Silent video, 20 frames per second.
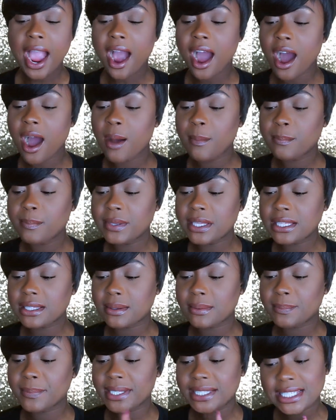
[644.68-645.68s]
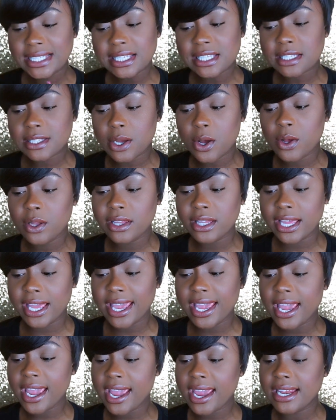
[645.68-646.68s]
um, but, but this is
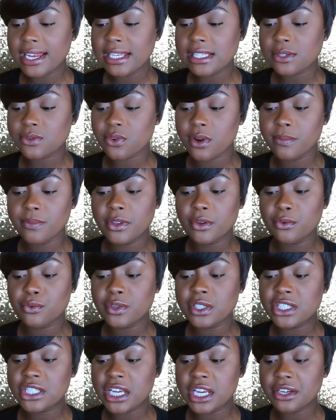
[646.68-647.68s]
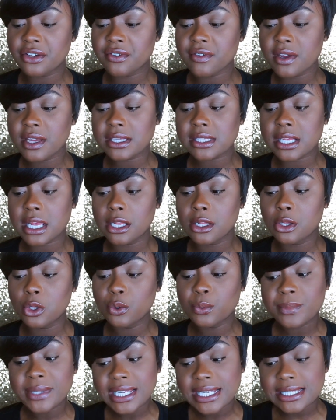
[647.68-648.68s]
Olay and it's from the Regenerist
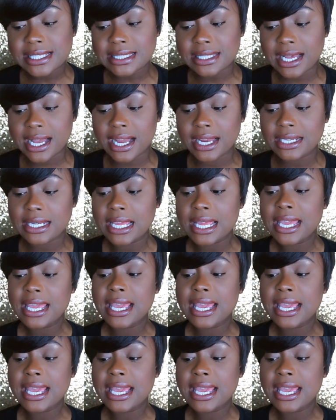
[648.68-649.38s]
Luminous line.